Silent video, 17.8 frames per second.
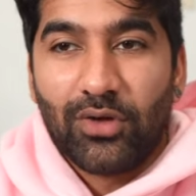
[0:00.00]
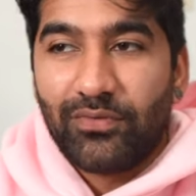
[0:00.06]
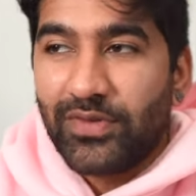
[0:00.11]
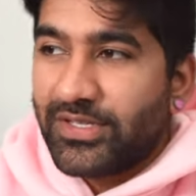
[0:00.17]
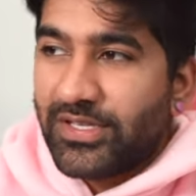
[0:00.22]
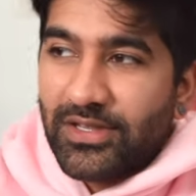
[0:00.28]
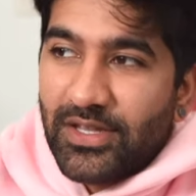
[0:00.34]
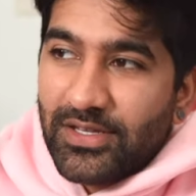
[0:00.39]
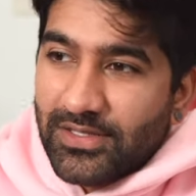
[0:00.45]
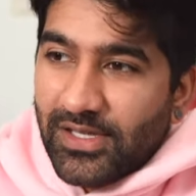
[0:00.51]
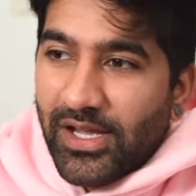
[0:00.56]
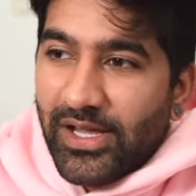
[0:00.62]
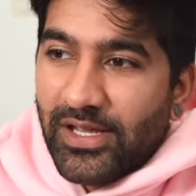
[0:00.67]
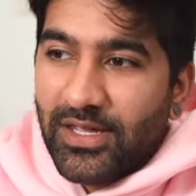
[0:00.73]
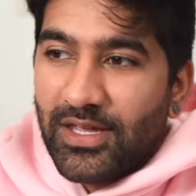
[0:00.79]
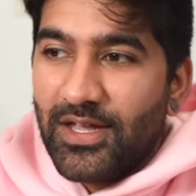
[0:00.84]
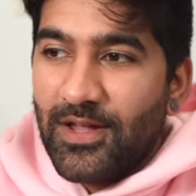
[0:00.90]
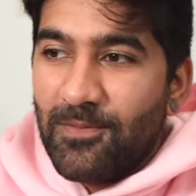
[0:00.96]
Obviously, there's
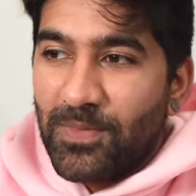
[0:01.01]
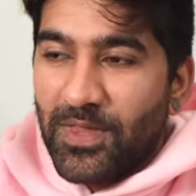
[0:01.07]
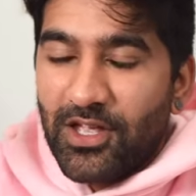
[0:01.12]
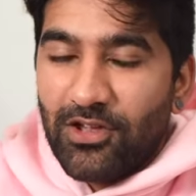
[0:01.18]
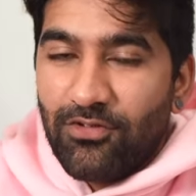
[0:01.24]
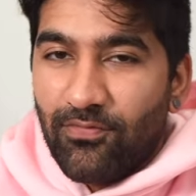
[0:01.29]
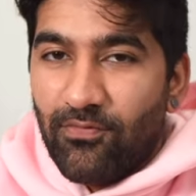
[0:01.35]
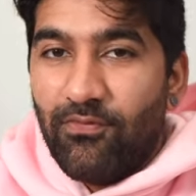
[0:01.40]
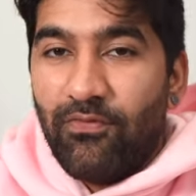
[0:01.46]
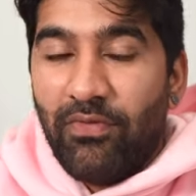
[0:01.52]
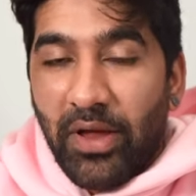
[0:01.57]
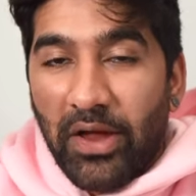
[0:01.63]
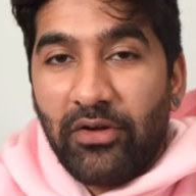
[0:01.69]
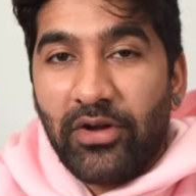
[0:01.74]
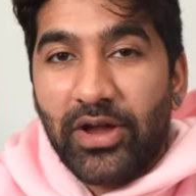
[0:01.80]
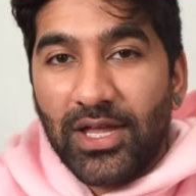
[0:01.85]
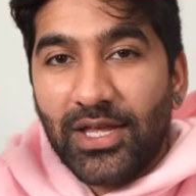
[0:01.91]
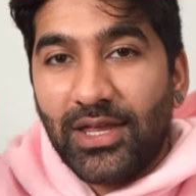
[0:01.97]
like
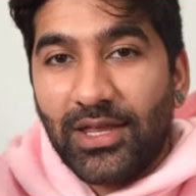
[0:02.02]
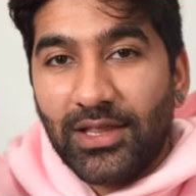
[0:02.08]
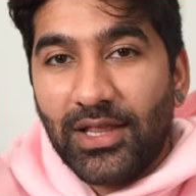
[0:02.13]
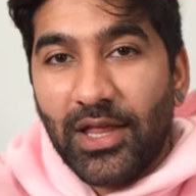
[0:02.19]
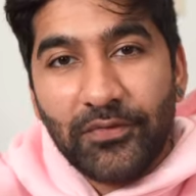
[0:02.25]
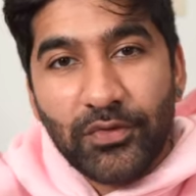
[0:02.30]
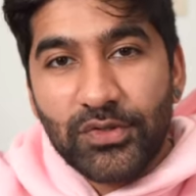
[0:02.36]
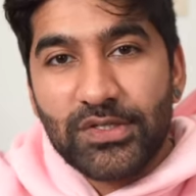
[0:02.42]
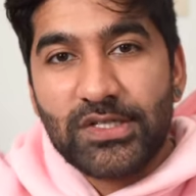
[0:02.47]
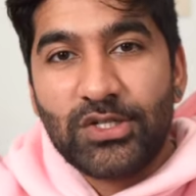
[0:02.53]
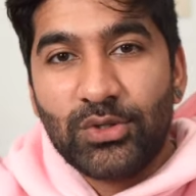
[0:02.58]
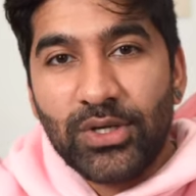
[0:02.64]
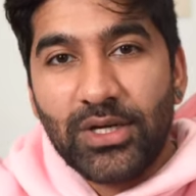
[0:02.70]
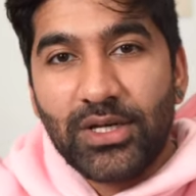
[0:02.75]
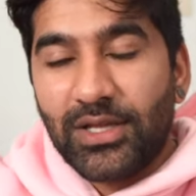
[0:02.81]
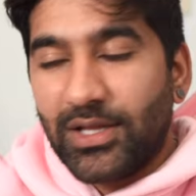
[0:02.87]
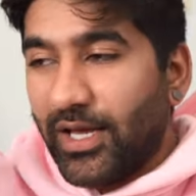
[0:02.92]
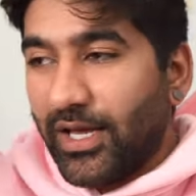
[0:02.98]
varying levels to
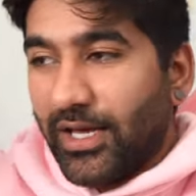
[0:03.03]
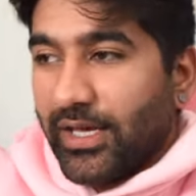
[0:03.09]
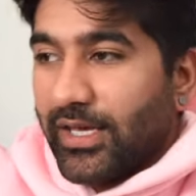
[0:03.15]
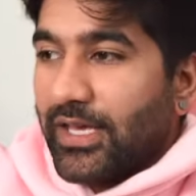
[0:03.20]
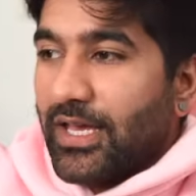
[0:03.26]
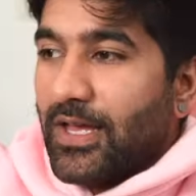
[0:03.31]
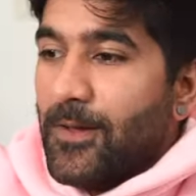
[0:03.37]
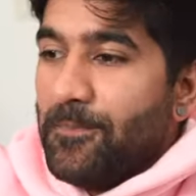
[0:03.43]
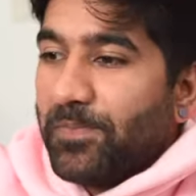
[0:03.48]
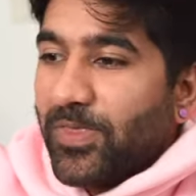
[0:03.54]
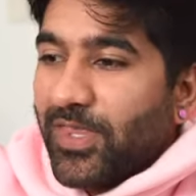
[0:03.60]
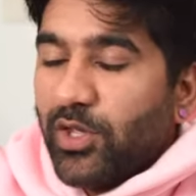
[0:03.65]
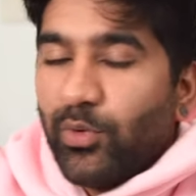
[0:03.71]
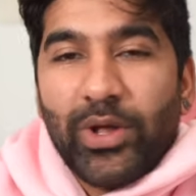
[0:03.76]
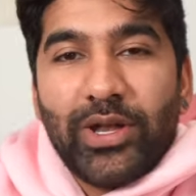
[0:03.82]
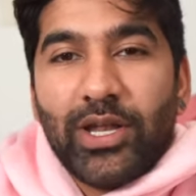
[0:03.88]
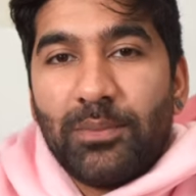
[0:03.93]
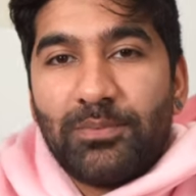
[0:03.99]
it. Like
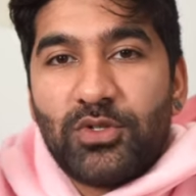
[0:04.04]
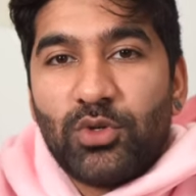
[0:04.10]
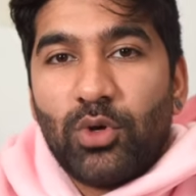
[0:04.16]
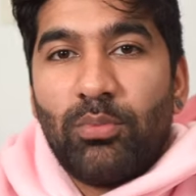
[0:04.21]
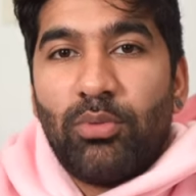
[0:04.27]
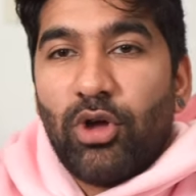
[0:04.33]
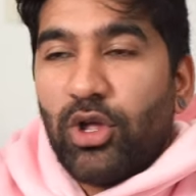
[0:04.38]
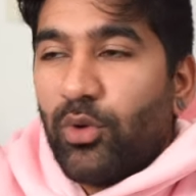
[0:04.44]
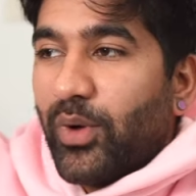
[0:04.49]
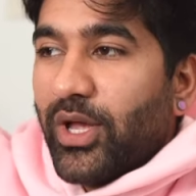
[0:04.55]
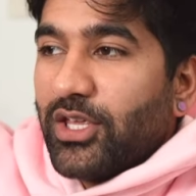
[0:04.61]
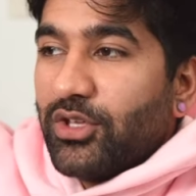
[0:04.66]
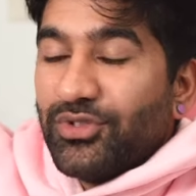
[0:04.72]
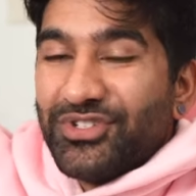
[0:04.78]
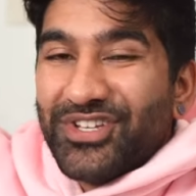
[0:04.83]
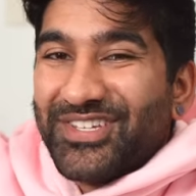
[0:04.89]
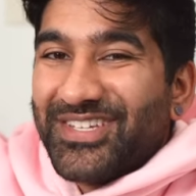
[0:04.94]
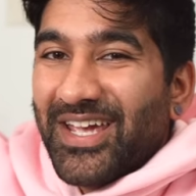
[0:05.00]
you end up to a point where
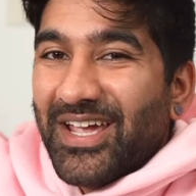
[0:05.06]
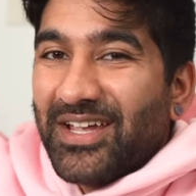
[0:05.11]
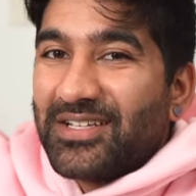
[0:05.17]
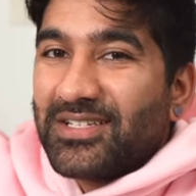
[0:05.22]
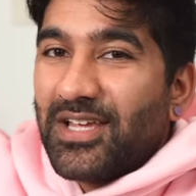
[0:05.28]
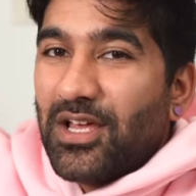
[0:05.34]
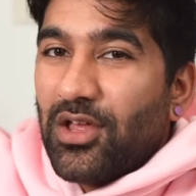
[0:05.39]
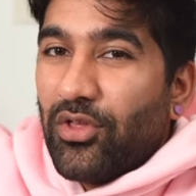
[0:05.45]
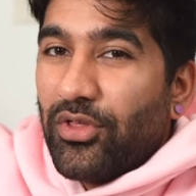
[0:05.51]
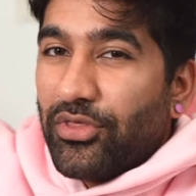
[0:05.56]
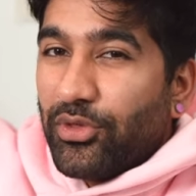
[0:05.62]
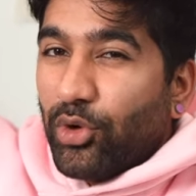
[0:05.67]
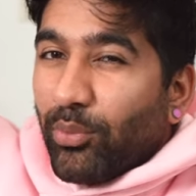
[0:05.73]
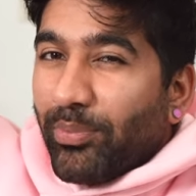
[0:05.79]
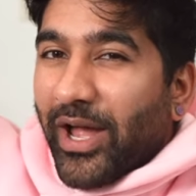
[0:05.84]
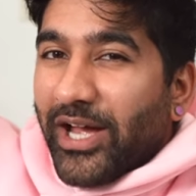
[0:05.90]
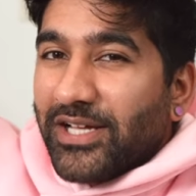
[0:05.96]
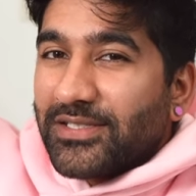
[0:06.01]
you detect
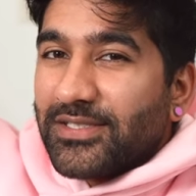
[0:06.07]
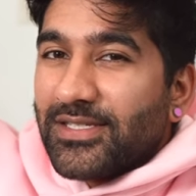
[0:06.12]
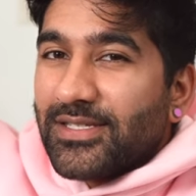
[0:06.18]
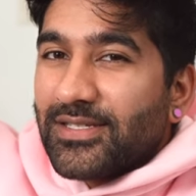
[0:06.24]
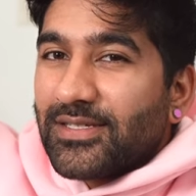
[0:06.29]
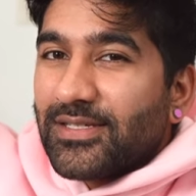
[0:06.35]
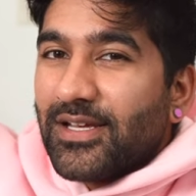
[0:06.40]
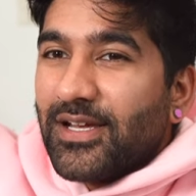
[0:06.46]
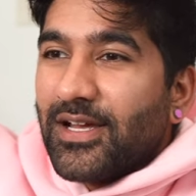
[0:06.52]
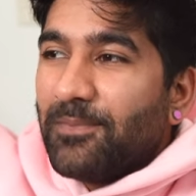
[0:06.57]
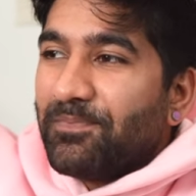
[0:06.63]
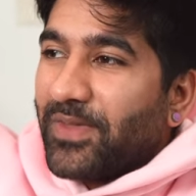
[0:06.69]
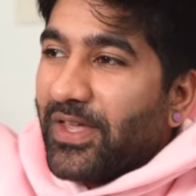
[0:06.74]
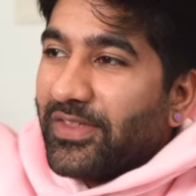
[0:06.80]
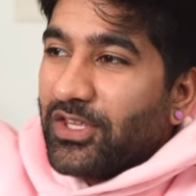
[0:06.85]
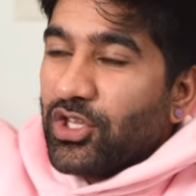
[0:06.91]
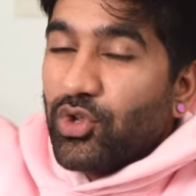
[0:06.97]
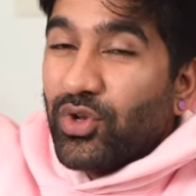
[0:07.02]
thought patterns,
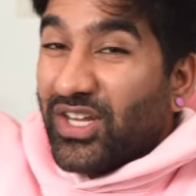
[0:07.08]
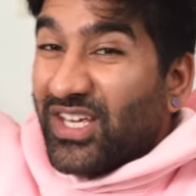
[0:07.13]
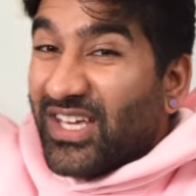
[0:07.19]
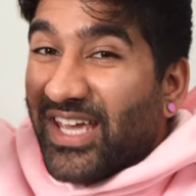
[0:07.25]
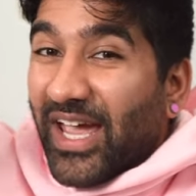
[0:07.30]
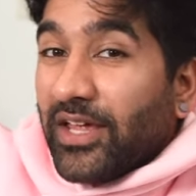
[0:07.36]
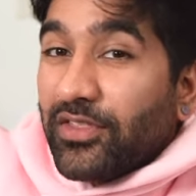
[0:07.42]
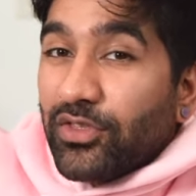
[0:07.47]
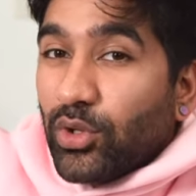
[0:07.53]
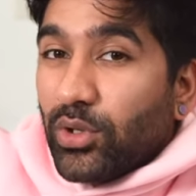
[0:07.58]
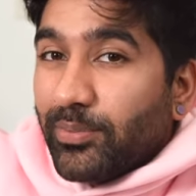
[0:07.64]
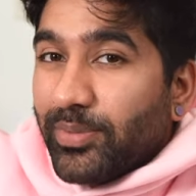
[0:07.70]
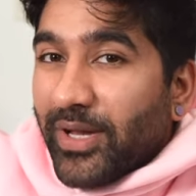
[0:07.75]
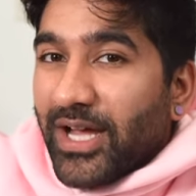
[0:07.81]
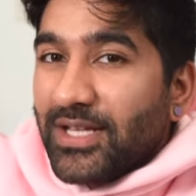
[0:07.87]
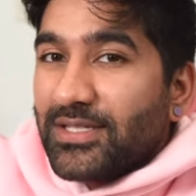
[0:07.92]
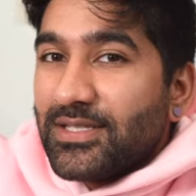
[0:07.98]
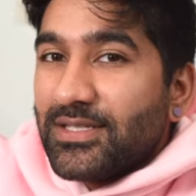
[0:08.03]
and then you negate thought
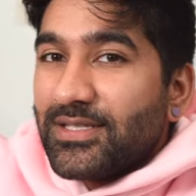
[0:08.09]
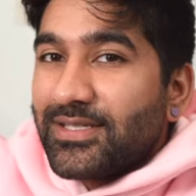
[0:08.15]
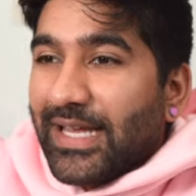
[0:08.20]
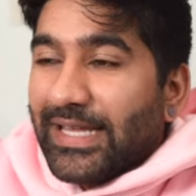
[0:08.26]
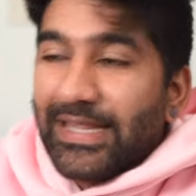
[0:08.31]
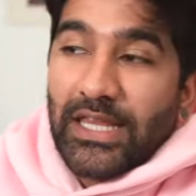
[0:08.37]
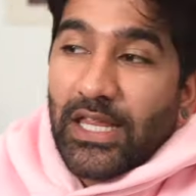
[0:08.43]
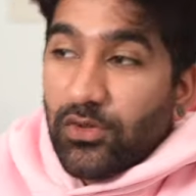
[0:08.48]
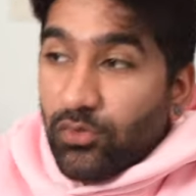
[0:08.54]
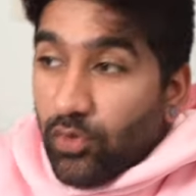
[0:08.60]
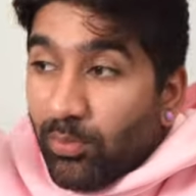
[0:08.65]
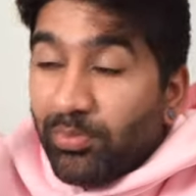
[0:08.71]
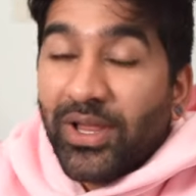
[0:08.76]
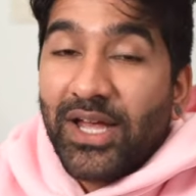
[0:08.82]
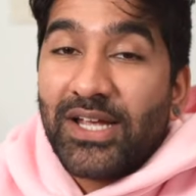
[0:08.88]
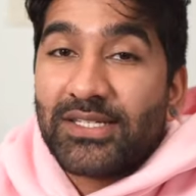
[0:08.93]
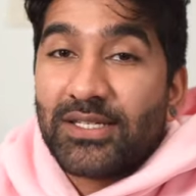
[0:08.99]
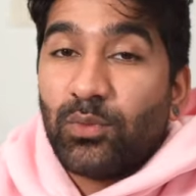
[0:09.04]
patterns, and then you
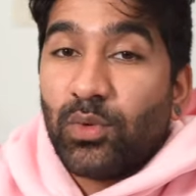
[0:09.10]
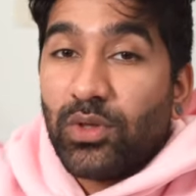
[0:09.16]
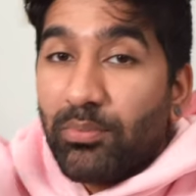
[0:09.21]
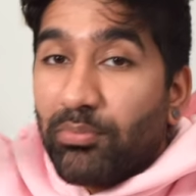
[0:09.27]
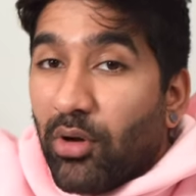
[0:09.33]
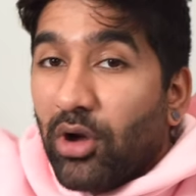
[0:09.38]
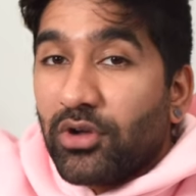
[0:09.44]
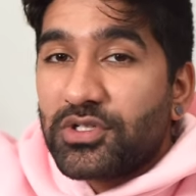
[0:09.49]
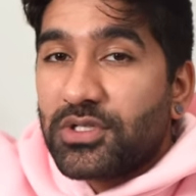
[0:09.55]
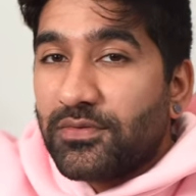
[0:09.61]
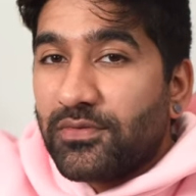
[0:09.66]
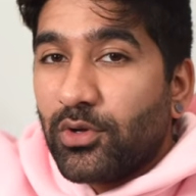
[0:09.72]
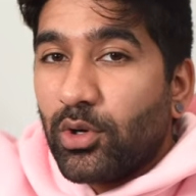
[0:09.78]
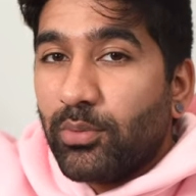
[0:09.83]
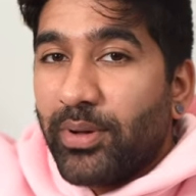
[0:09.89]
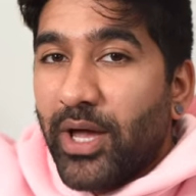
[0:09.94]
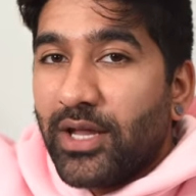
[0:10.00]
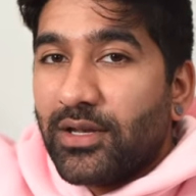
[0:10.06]
replace it with a positive
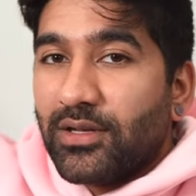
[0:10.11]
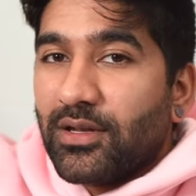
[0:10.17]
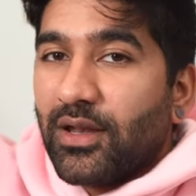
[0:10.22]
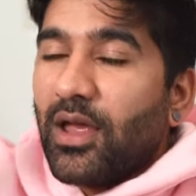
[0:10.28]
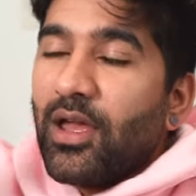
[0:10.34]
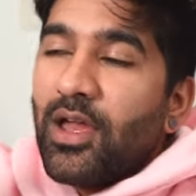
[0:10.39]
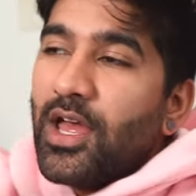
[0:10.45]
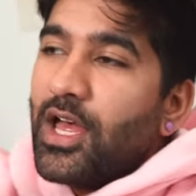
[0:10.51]
thought pattern.